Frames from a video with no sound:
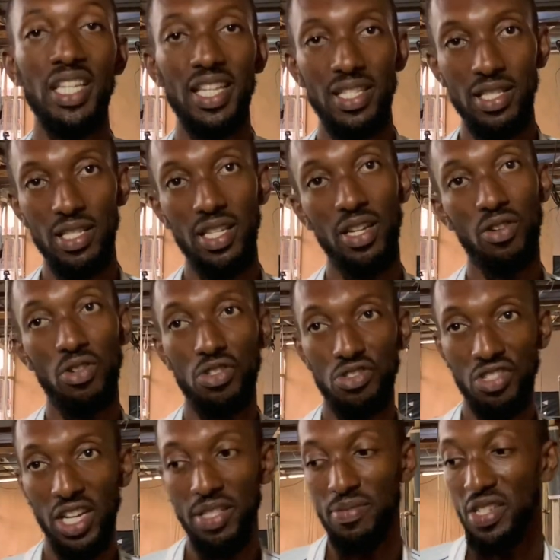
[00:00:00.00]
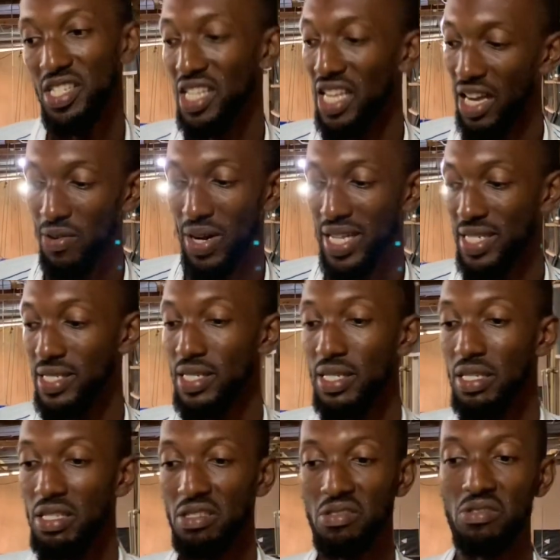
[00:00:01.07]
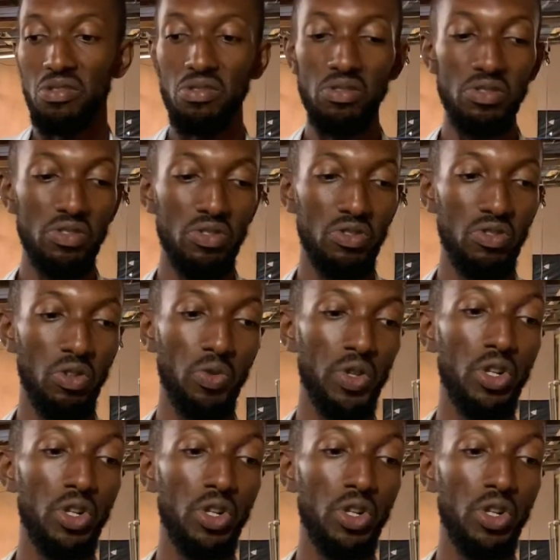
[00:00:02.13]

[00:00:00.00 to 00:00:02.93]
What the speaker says: Yes, the contract base. That one, you know, we